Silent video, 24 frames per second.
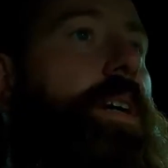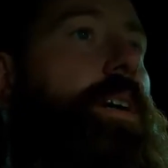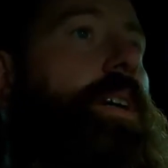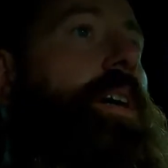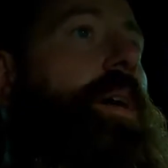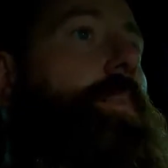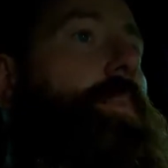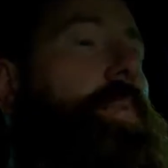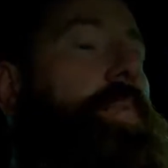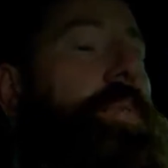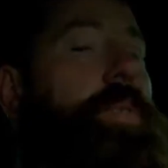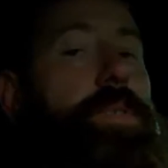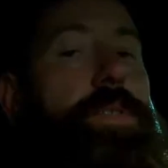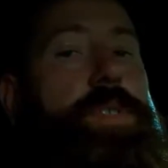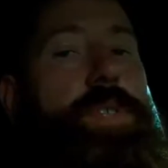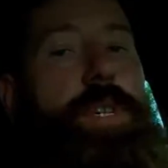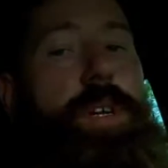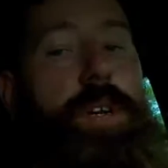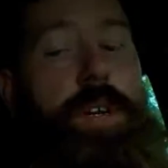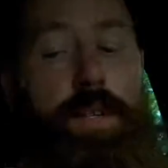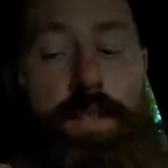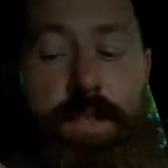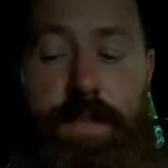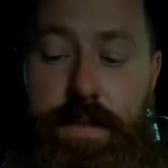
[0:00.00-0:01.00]
couple new
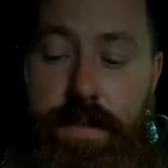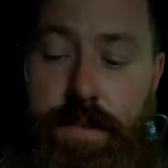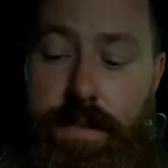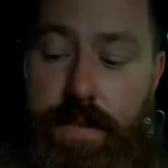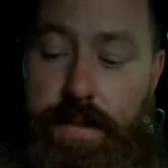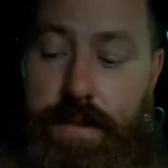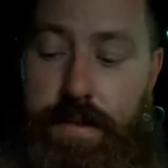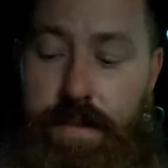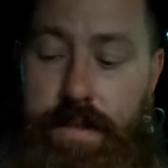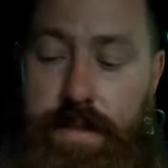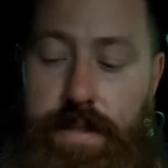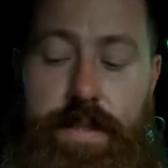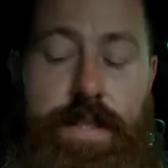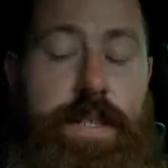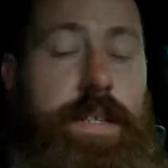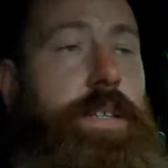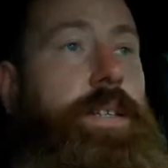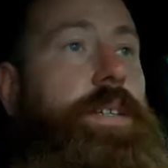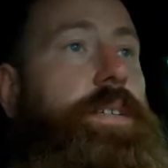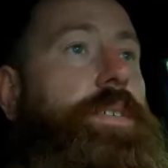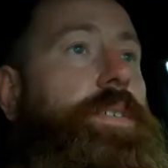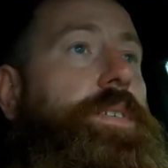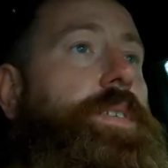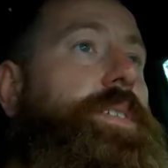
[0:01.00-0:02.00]
shirts. As
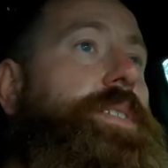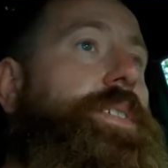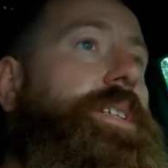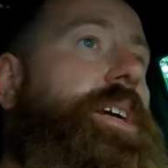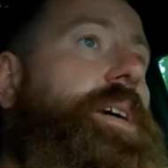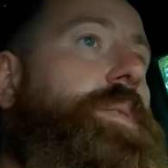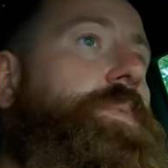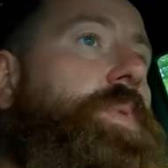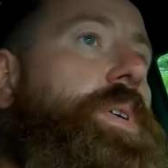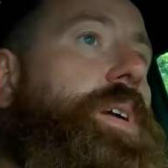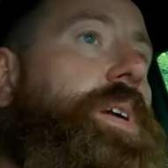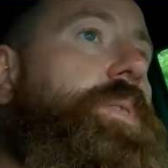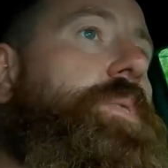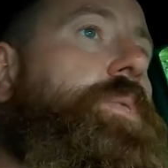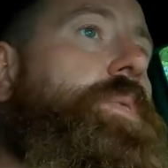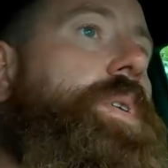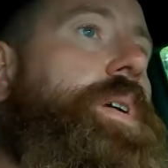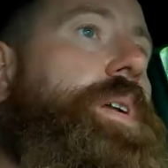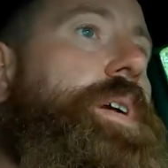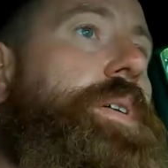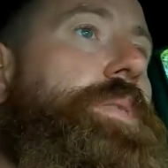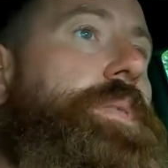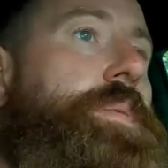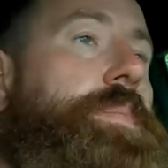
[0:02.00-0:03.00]
you can see, I'm wearing
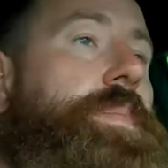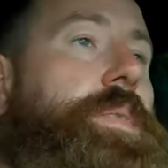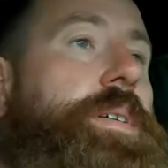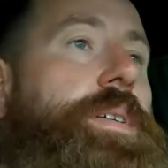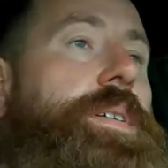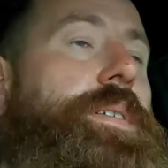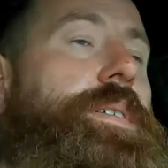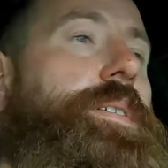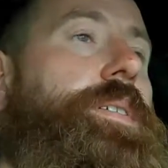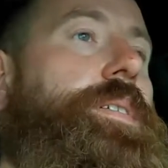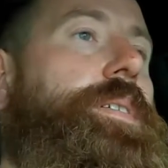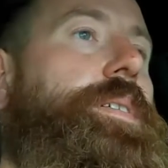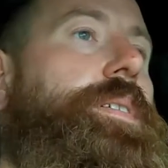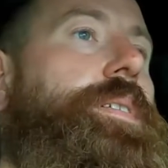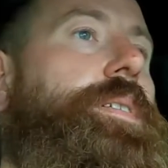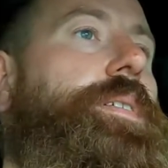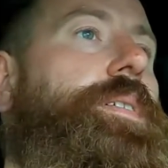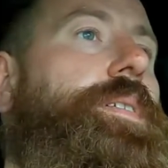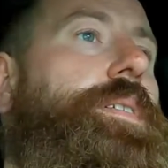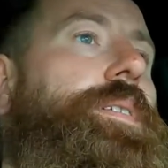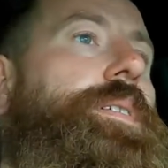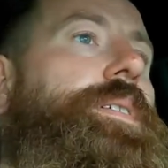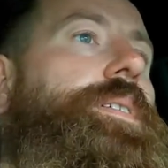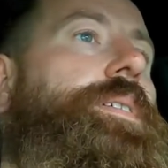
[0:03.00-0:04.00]
one of
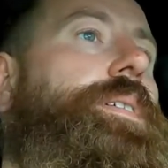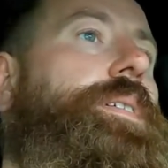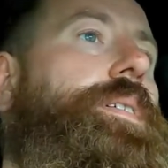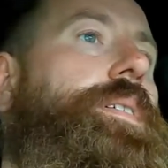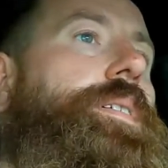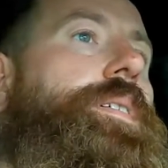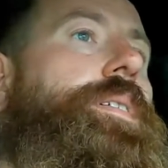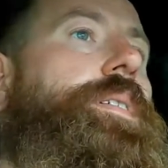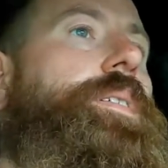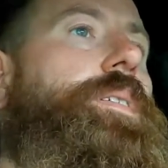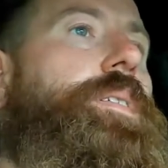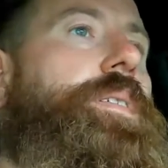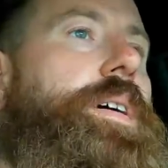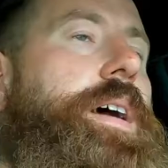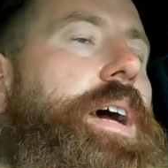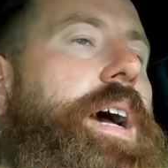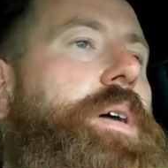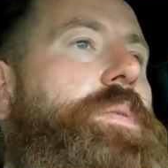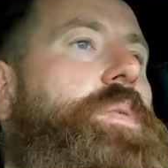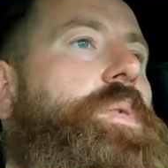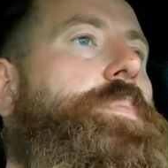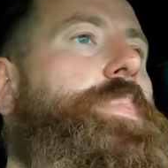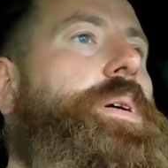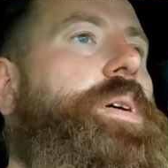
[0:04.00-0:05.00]
them. I
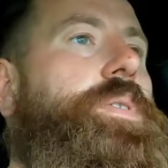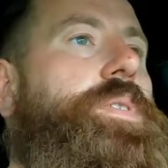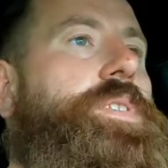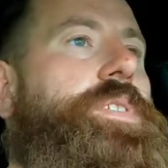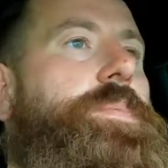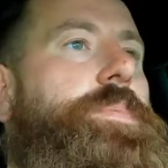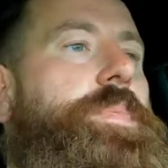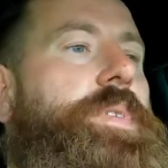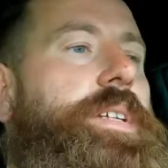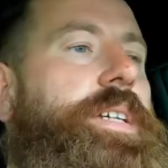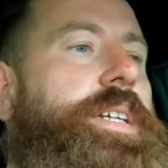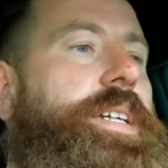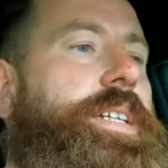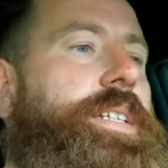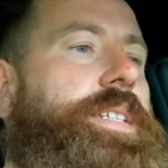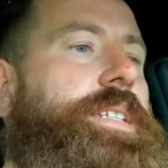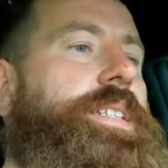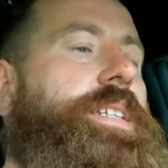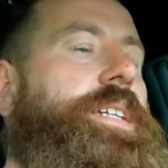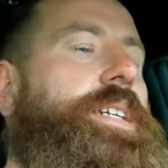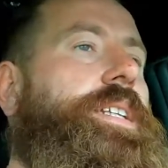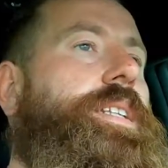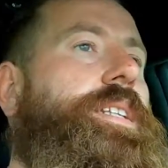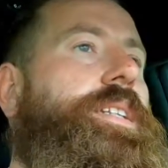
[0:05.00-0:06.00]
will post some links
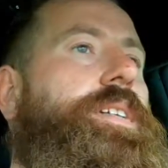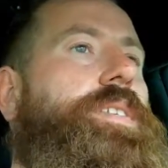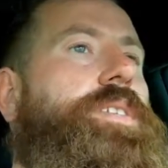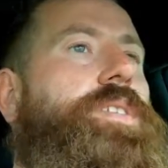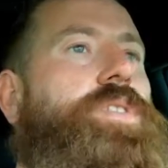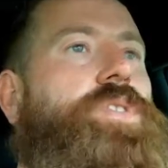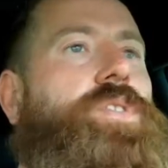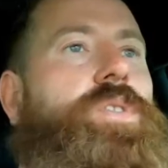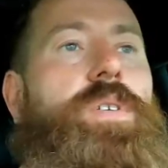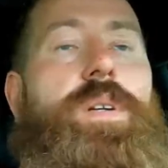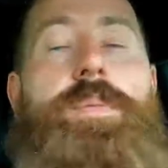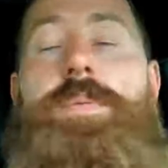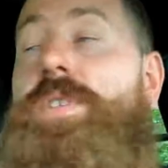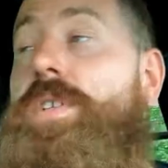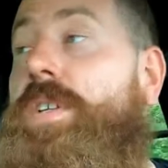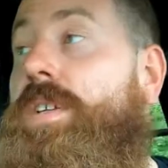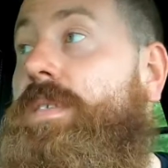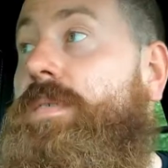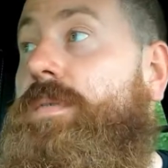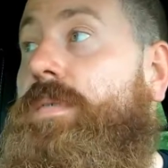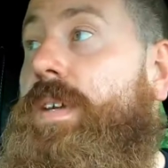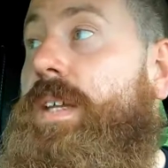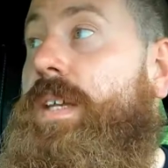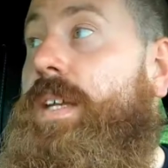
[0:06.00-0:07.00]
in the description of
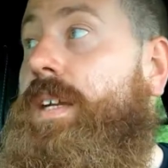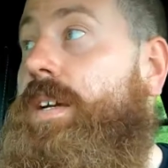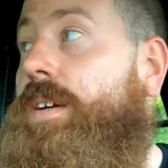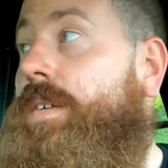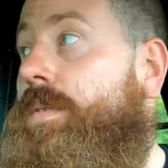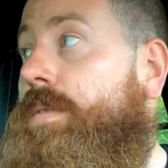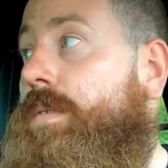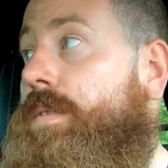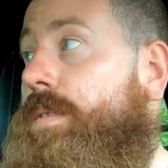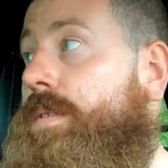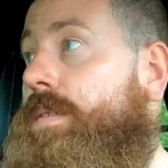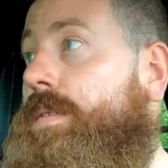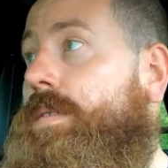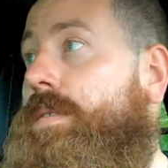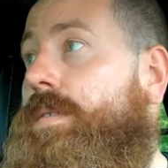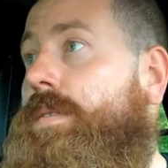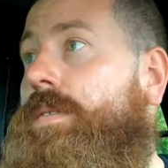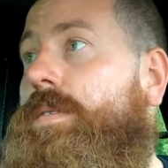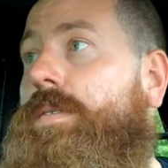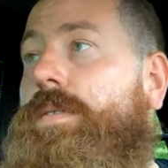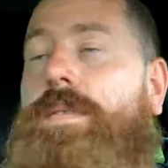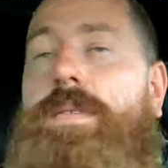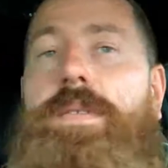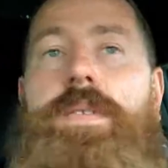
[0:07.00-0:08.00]
the video.
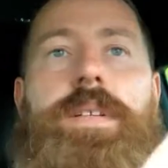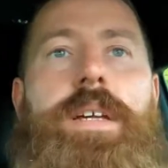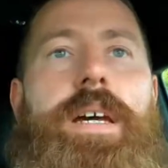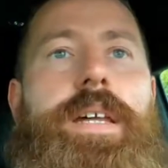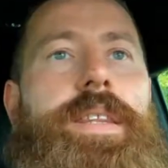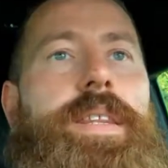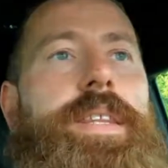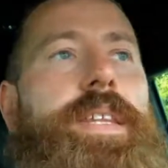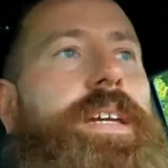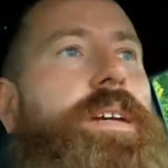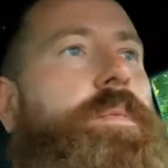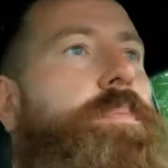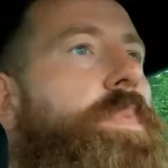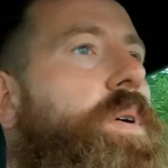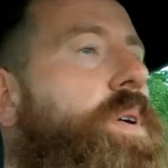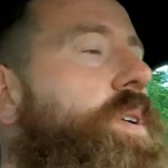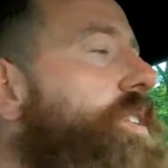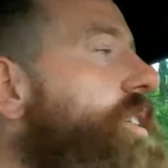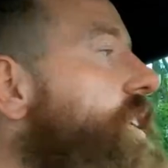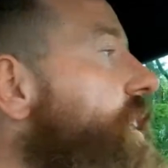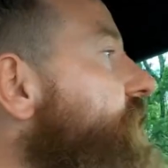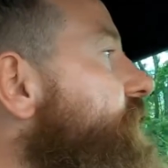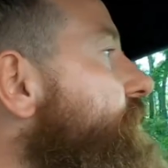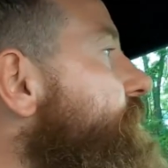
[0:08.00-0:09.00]
I think
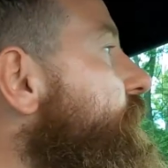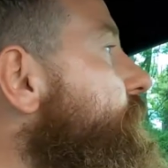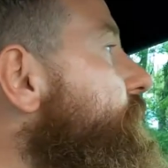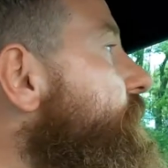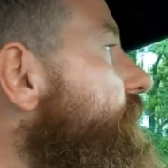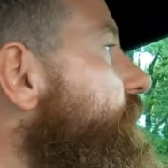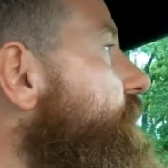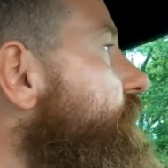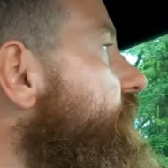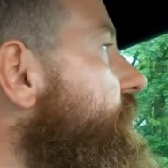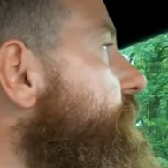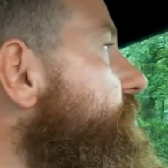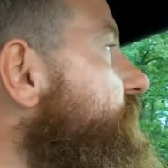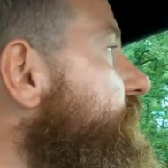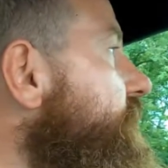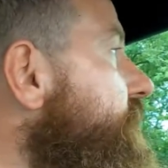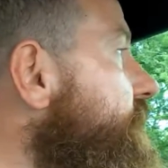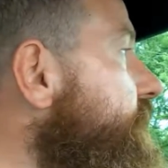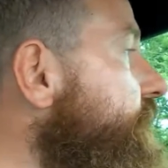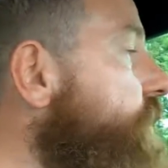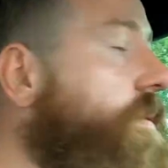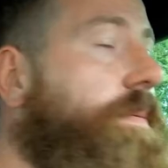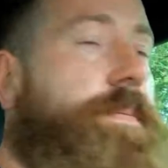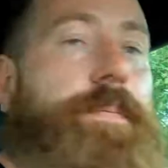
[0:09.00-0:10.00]
Marcy has them up on the
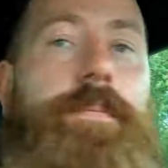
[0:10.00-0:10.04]
website